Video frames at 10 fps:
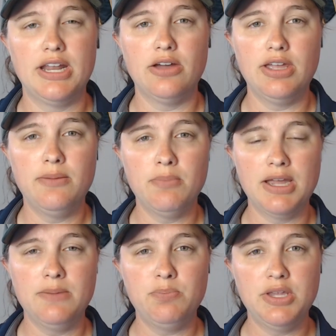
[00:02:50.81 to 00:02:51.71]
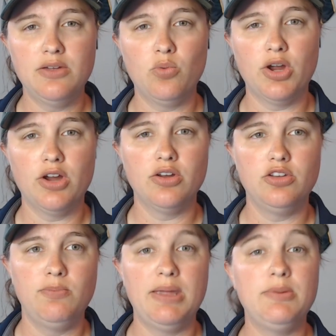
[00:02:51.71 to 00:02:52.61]
Now, it might be where
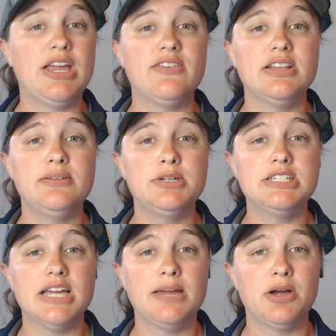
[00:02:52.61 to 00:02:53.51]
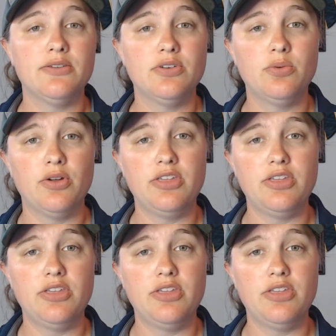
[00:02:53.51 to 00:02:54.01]
you maybe have a limited time offer where